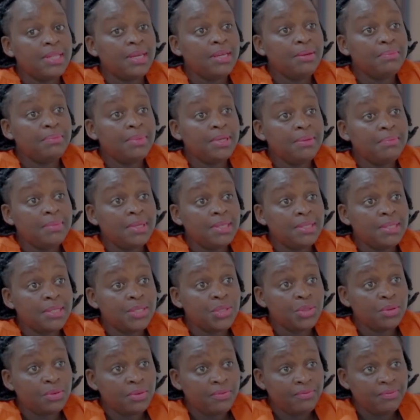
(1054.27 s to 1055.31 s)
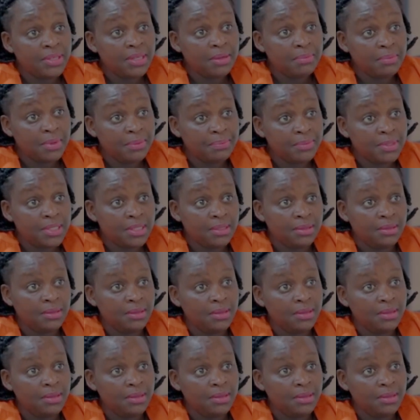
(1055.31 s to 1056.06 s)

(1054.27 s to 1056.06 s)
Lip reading: the implementation of DMMT